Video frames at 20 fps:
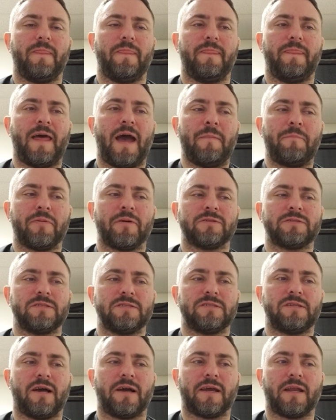that
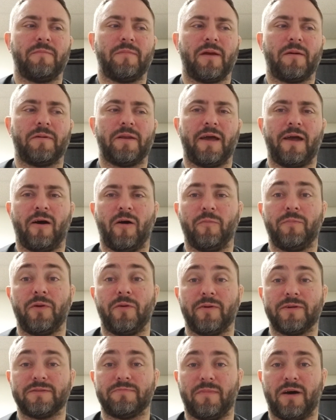person's not going to be able to help
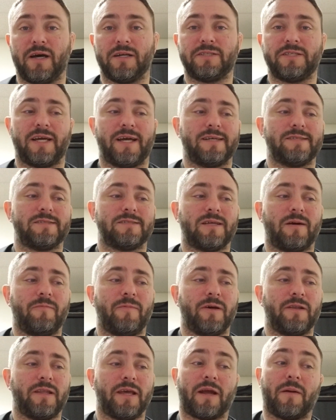you as much as
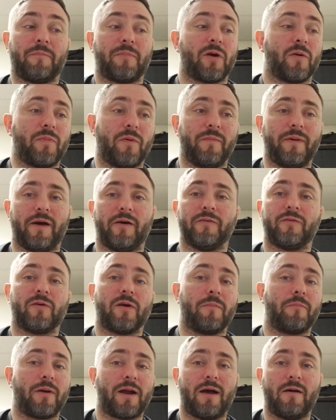someone like a purple belt or
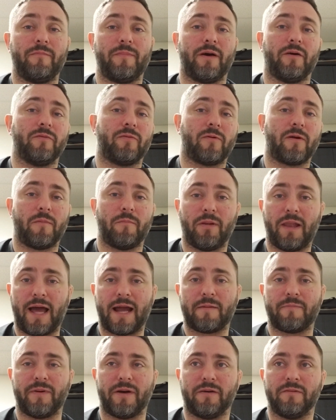a brown belt or a
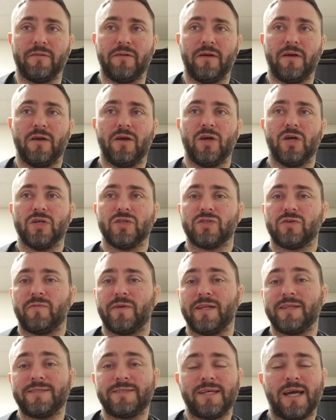black belt. So
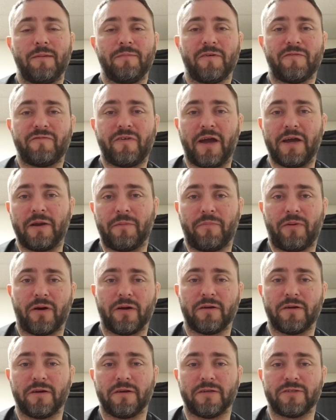when it's time to find a
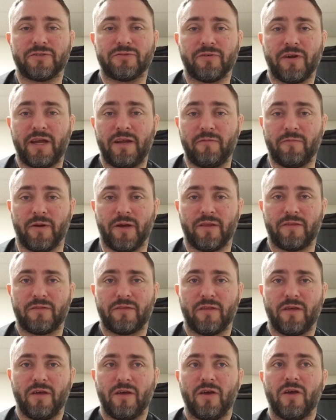partner to train with,
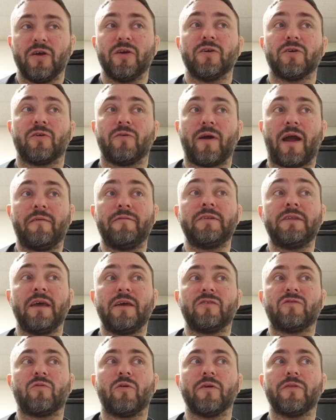
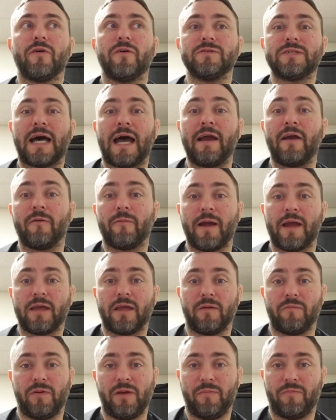gravitate toward those higher
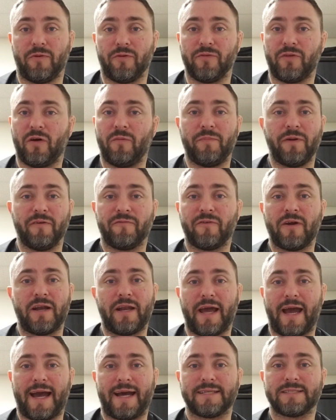ranking people. Don't be afraid
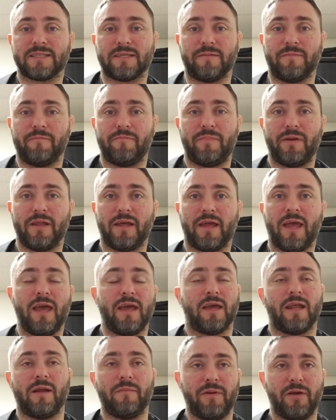to ask them. Be like, hey,
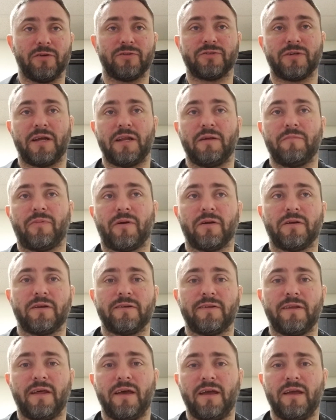can I be your training partner
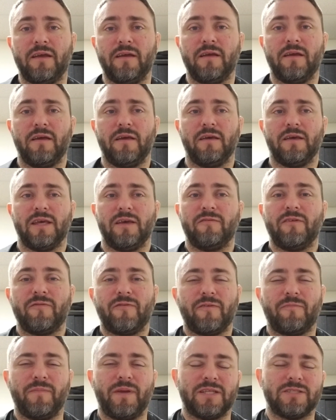today? Even if
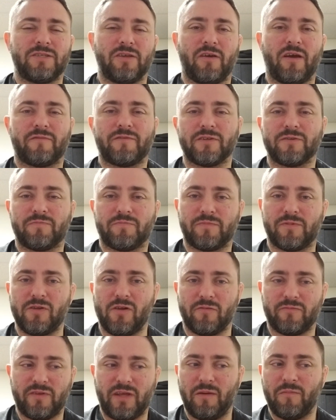it means that you have to
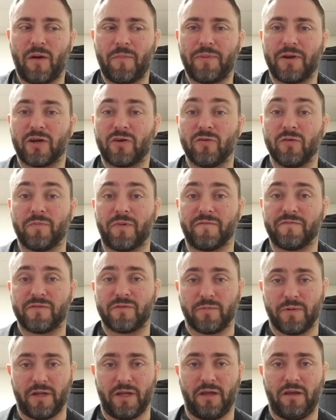you know, team up in a group of
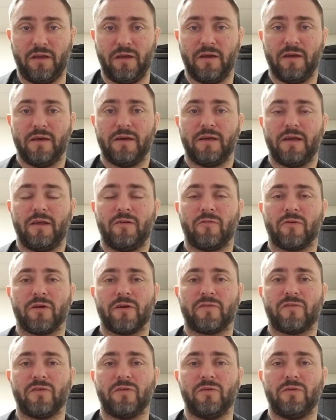three in
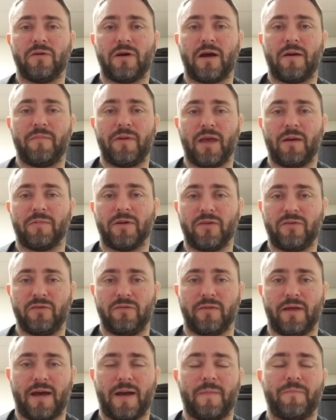order to uh, be able to
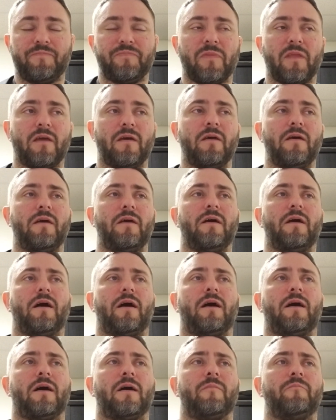do that.
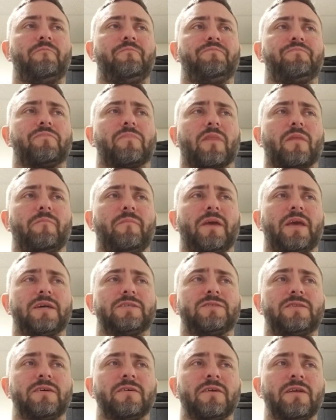Um,
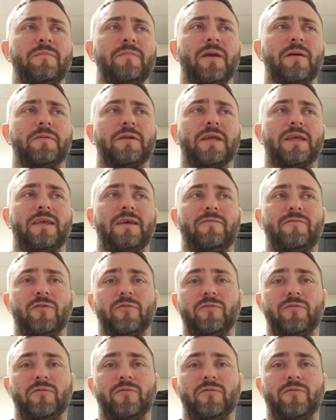because they're going to be able to give you